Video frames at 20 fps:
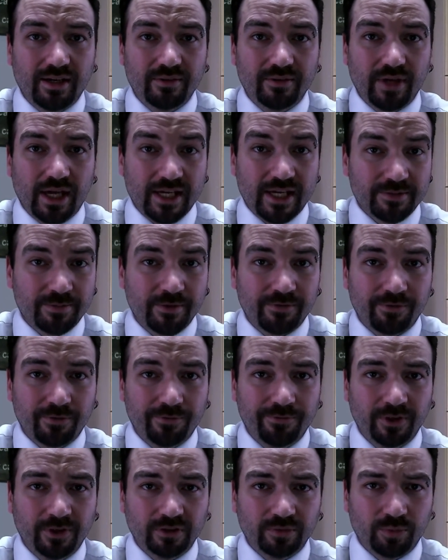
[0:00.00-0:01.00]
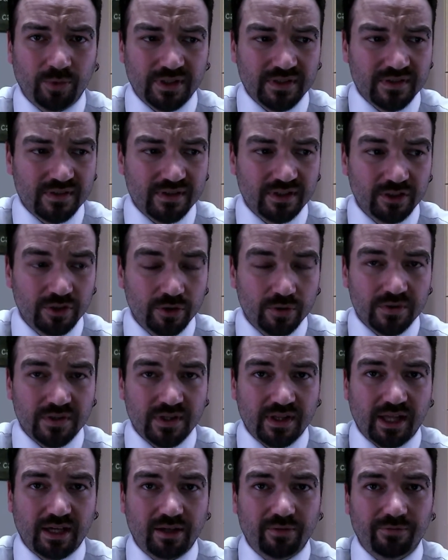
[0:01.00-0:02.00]
has been fulfilled, once the use of
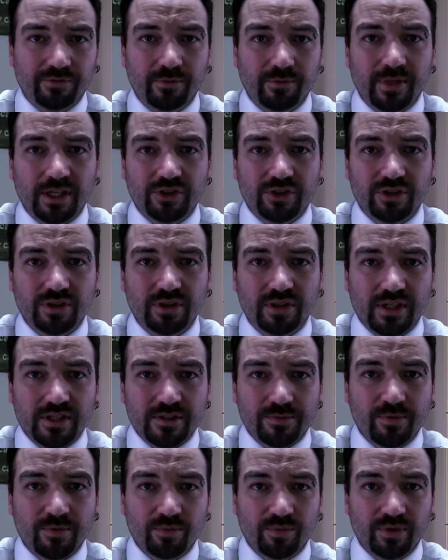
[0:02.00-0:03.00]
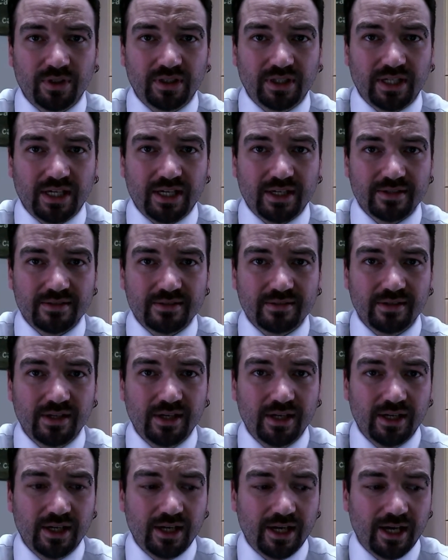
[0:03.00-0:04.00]
that information has been realized,
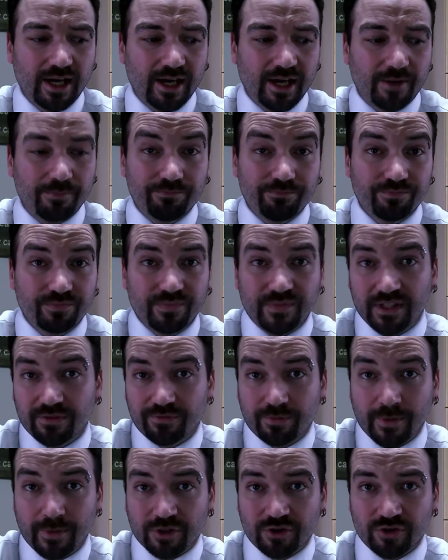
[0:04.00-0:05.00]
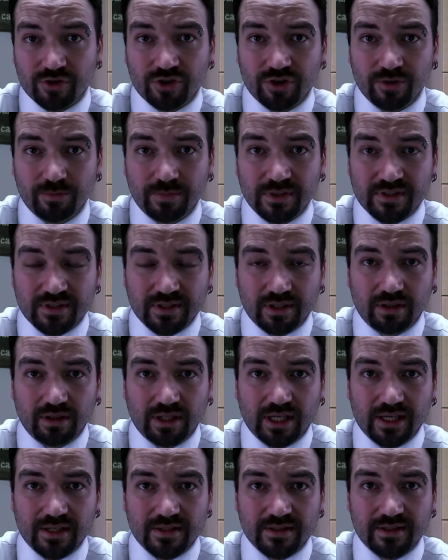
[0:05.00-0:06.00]
the information should be
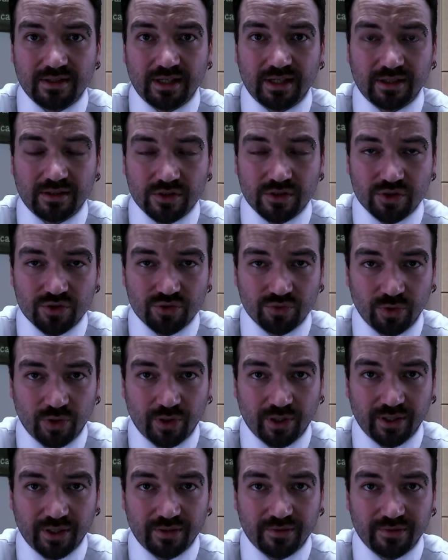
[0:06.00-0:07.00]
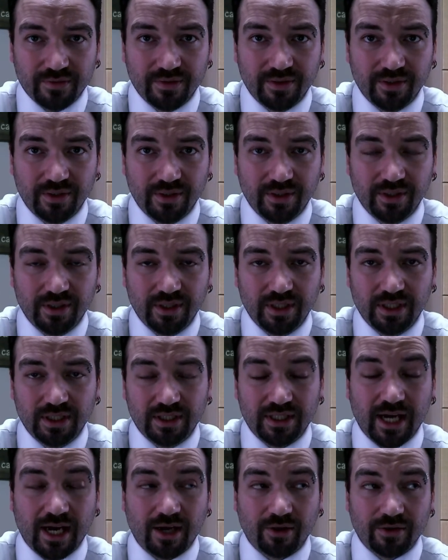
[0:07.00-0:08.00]
sterilized and destroyed.
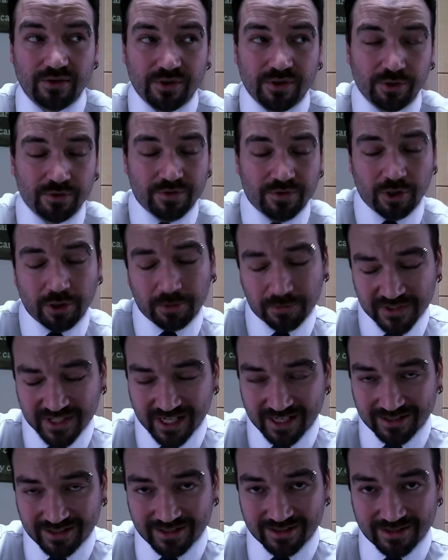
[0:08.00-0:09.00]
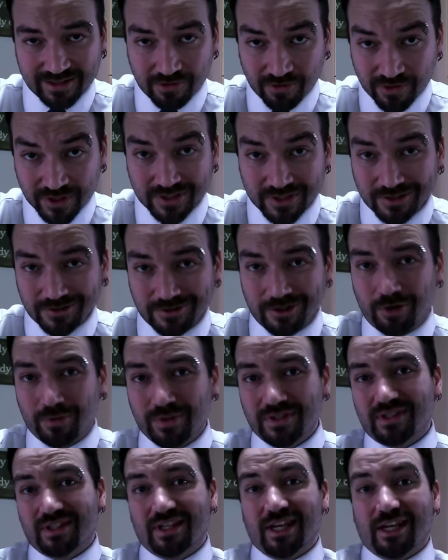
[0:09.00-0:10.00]
Now, in certain circumstances, this isn't
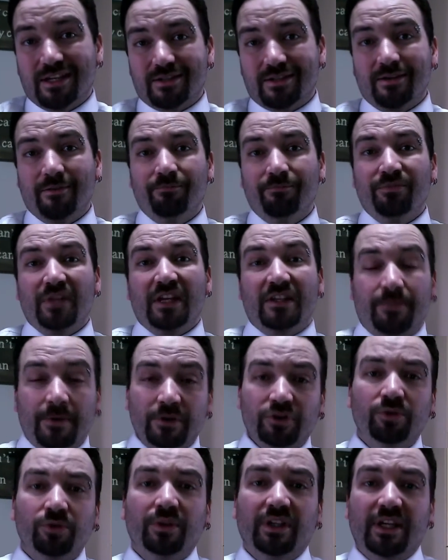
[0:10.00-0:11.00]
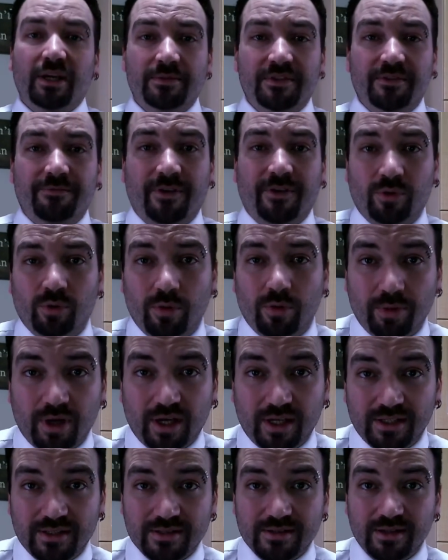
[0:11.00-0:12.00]
always the case, especially when it comes to federal
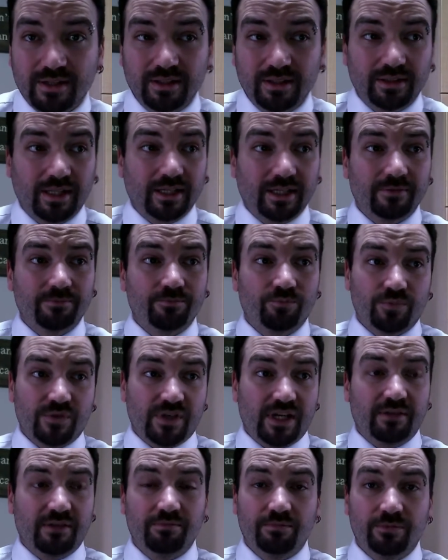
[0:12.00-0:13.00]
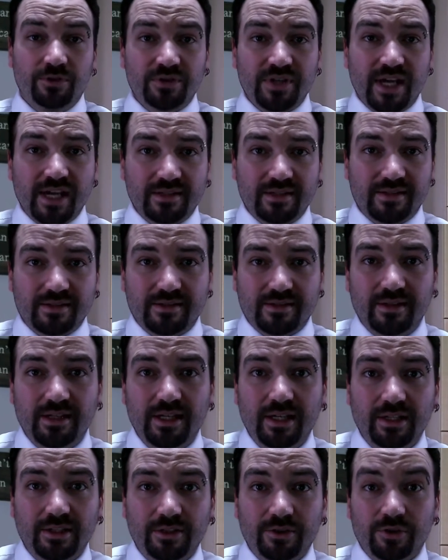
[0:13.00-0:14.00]
bodies, like, say, your taxes.
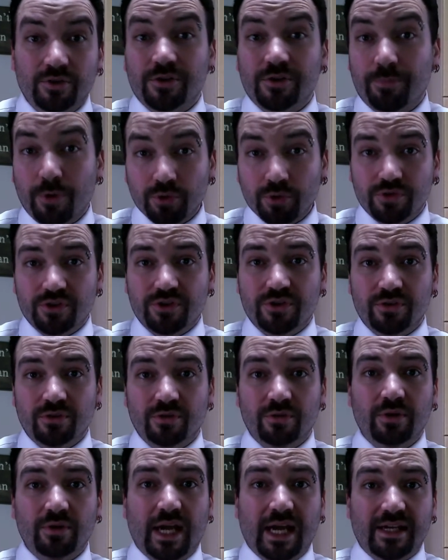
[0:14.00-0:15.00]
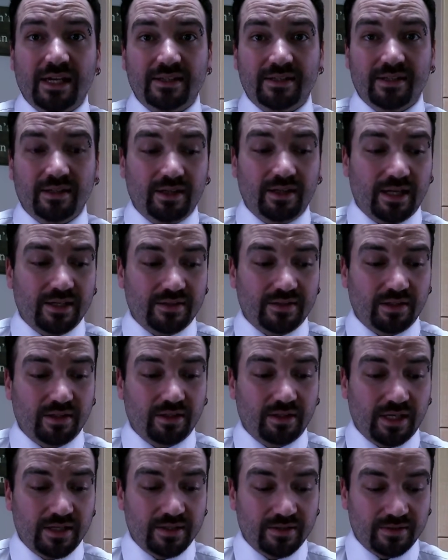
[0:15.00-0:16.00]
You're supposed to, as
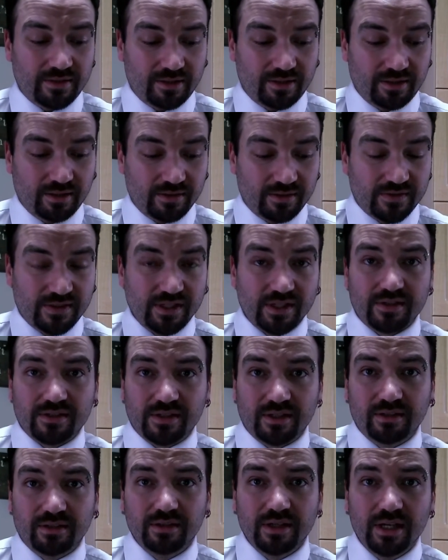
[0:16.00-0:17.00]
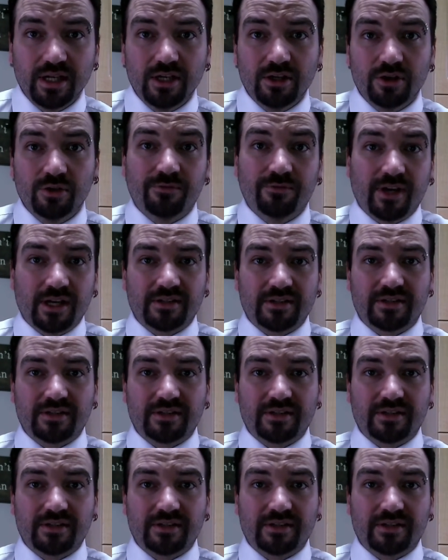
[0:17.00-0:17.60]
a citizen who files